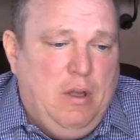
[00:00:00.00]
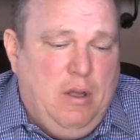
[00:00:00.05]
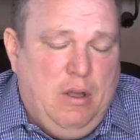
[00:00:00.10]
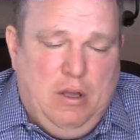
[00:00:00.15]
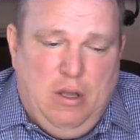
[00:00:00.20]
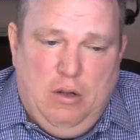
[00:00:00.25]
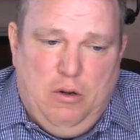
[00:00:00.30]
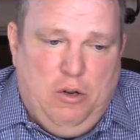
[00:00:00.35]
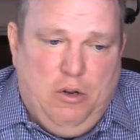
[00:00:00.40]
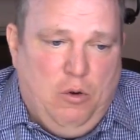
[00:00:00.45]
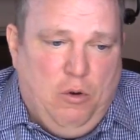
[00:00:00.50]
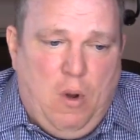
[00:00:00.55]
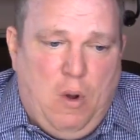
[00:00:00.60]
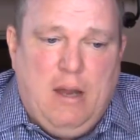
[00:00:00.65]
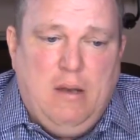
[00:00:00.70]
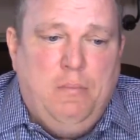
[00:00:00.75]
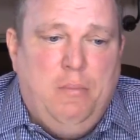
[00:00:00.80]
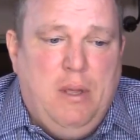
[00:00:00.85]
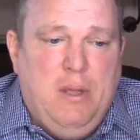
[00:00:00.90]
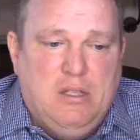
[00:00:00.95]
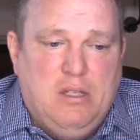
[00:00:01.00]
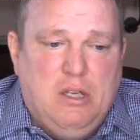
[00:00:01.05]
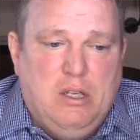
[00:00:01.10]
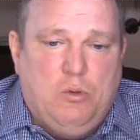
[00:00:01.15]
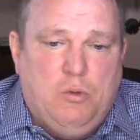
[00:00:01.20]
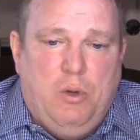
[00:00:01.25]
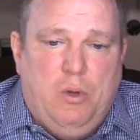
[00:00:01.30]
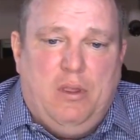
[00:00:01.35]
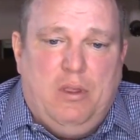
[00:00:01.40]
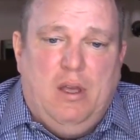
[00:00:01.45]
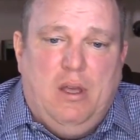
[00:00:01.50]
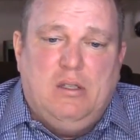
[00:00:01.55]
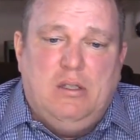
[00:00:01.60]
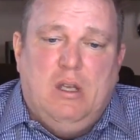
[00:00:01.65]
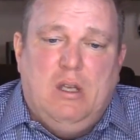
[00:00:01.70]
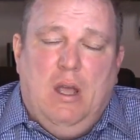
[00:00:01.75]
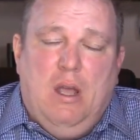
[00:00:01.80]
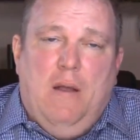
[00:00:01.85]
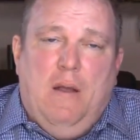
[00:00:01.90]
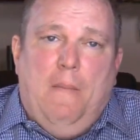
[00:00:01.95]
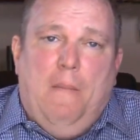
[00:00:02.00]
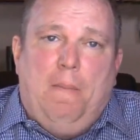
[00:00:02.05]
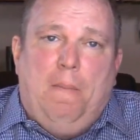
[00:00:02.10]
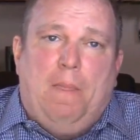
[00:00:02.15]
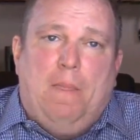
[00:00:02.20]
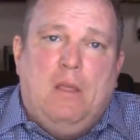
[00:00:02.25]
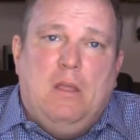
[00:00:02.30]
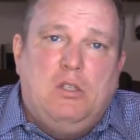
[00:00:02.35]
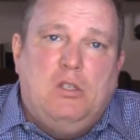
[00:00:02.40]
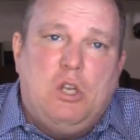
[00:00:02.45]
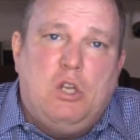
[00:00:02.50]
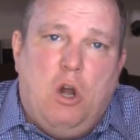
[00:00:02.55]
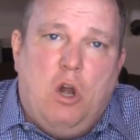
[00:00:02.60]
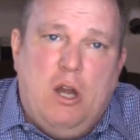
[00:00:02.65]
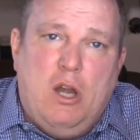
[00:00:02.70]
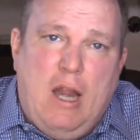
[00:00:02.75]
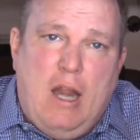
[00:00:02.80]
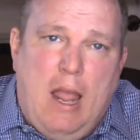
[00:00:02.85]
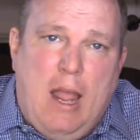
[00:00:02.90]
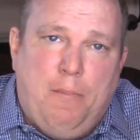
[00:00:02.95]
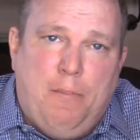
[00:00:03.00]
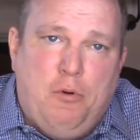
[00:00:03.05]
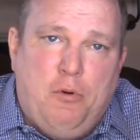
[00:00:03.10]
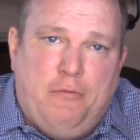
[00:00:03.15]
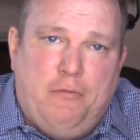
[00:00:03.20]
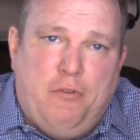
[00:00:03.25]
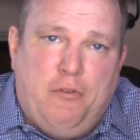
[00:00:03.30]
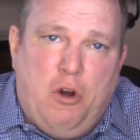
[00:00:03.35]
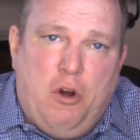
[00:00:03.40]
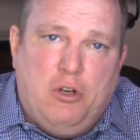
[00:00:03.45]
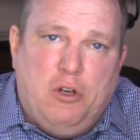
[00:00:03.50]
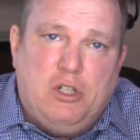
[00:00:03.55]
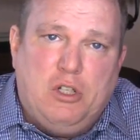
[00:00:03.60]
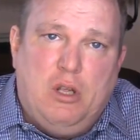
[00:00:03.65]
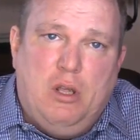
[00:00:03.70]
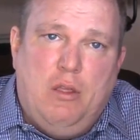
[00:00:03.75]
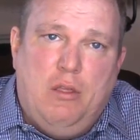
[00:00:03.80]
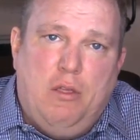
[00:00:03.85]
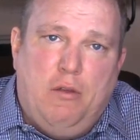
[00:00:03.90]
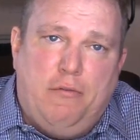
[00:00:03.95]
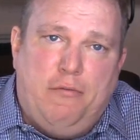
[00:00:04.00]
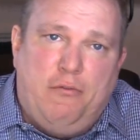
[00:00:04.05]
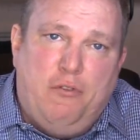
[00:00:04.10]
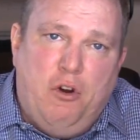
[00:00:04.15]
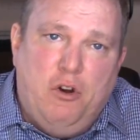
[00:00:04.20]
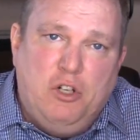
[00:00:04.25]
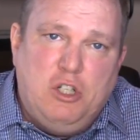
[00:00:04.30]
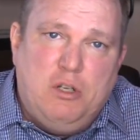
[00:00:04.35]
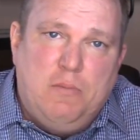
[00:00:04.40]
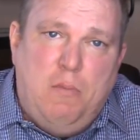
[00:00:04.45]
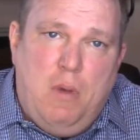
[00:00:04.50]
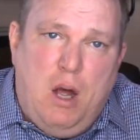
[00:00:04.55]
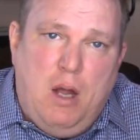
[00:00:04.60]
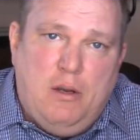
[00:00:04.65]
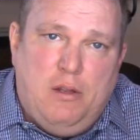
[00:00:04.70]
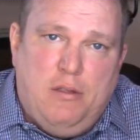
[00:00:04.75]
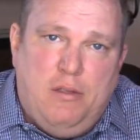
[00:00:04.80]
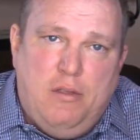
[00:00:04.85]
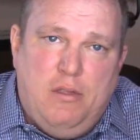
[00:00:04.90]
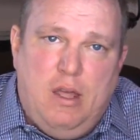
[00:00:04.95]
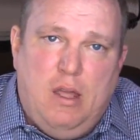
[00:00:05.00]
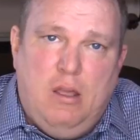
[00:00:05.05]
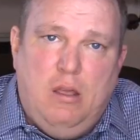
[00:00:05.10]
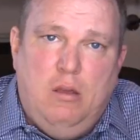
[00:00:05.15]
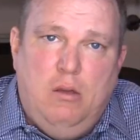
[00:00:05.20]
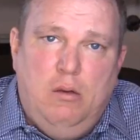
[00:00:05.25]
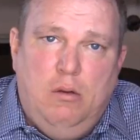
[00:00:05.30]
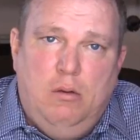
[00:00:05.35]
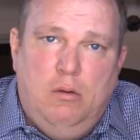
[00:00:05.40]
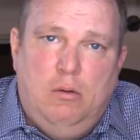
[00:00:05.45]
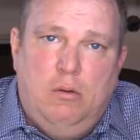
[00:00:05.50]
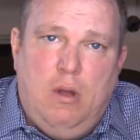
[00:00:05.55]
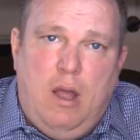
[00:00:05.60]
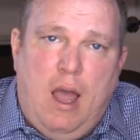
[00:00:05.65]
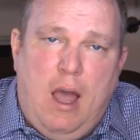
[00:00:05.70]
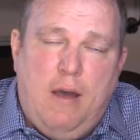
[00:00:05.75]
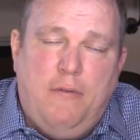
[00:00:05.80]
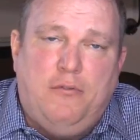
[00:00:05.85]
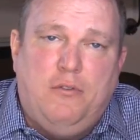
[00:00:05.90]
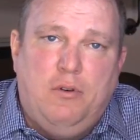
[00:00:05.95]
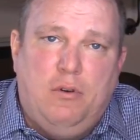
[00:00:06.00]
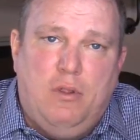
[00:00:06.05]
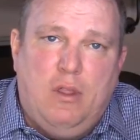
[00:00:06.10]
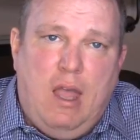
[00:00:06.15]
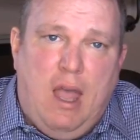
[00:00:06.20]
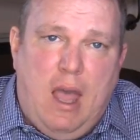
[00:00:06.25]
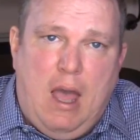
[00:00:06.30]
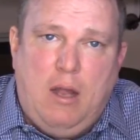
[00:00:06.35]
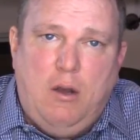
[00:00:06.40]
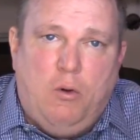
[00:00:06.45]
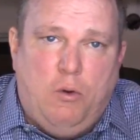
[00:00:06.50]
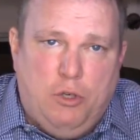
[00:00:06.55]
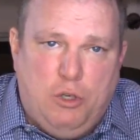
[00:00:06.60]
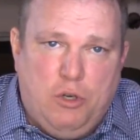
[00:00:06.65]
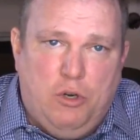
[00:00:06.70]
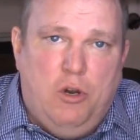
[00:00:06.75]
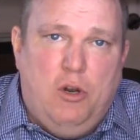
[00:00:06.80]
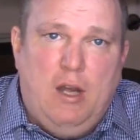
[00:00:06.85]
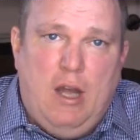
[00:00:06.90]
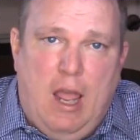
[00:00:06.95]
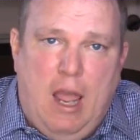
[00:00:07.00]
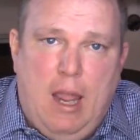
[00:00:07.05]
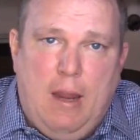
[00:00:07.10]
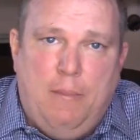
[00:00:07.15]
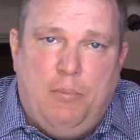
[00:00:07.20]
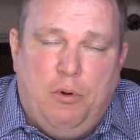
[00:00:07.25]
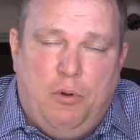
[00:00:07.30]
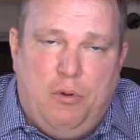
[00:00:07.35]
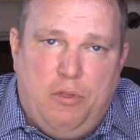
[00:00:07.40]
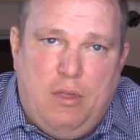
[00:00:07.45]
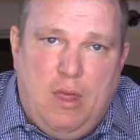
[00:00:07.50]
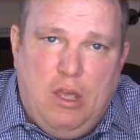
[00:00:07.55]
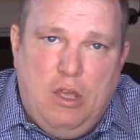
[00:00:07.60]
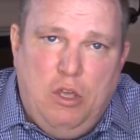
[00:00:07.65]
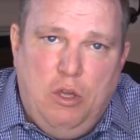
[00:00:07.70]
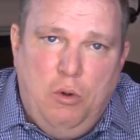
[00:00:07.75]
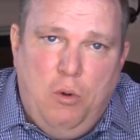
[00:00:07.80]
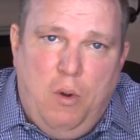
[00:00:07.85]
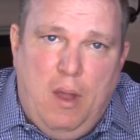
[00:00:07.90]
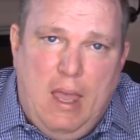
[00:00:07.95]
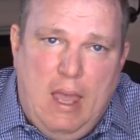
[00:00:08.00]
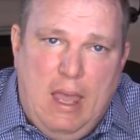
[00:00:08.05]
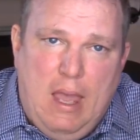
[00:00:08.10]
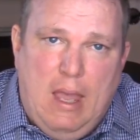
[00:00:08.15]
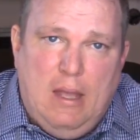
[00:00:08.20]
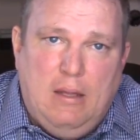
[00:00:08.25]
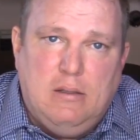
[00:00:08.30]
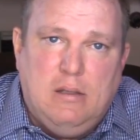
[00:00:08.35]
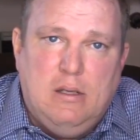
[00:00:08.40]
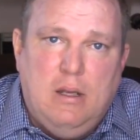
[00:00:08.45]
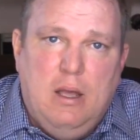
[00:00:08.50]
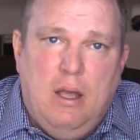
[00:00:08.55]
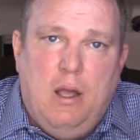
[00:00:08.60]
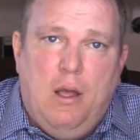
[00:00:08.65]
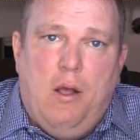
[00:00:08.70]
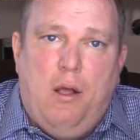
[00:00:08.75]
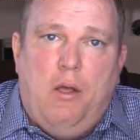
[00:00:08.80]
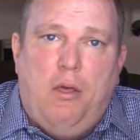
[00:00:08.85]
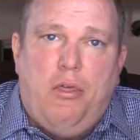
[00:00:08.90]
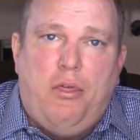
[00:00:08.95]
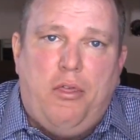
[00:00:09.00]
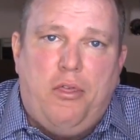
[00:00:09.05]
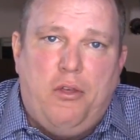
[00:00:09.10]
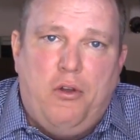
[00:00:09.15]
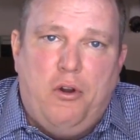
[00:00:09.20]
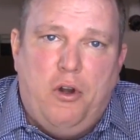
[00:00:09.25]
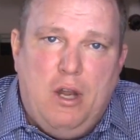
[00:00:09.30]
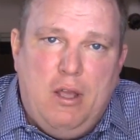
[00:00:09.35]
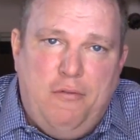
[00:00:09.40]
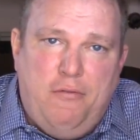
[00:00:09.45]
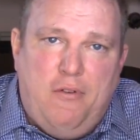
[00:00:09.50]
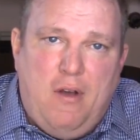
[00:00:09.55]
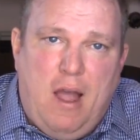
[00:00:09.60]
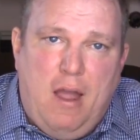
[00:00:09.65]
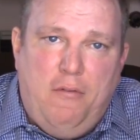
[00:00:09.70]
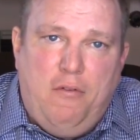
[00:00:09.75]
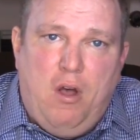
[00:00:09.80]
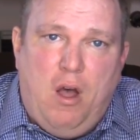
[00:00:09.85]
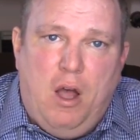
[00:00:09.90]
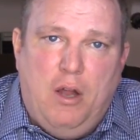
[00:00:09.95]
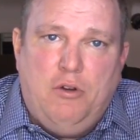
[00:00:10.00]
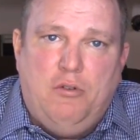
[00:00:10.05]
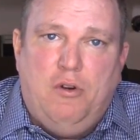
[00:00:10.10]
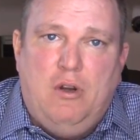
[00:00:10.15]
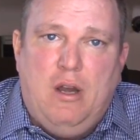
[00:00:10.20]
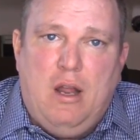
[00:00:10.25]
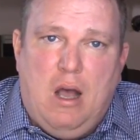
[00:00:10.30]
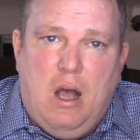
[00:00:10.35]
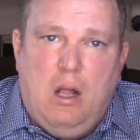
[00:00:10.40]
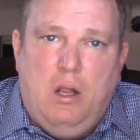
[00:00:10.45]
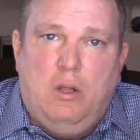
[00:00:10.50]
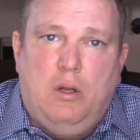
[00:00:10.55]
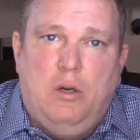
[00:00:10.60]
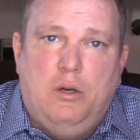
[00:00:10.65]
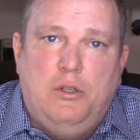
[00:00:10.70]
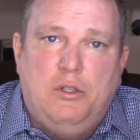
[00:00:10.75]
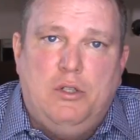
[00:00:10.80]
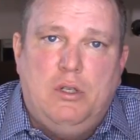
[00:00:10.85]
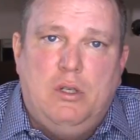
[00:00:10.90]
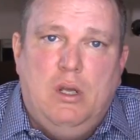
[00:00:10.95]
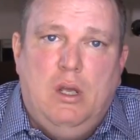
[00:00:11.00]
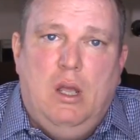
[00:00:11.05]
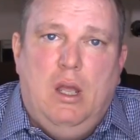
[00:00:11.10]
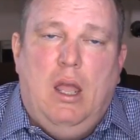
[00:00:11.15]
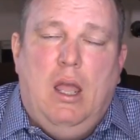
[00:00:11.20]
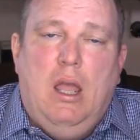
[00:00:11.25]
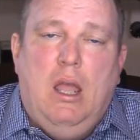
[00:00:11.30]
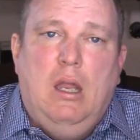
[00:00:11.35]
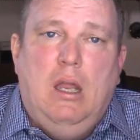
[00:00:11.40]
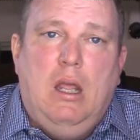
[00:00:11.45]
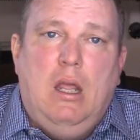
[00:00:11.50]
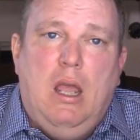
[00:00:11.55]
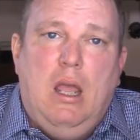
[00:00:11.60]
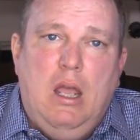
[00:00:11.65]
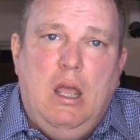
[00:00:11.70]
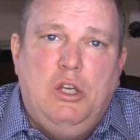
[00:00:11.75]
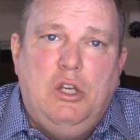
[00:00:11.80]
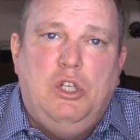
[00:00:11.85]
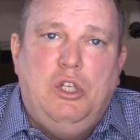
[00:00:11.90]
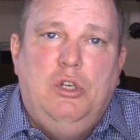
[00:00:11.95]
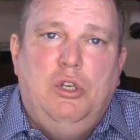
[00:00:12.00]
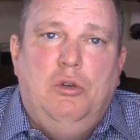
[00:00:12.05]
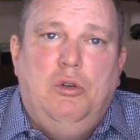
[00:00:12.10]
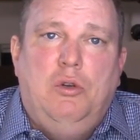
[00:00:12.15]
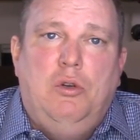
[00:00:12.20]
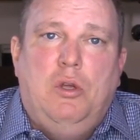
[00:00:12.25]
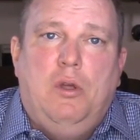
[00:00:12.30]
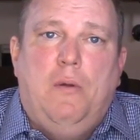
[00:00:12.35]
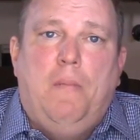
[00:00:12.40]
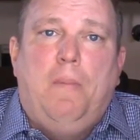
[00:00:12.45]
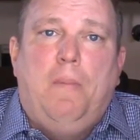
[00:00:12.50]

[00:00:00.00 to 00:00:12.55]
you're writing business with us, starting April 1st, the first month that you, after that or during April, that you hit $3,500 in issued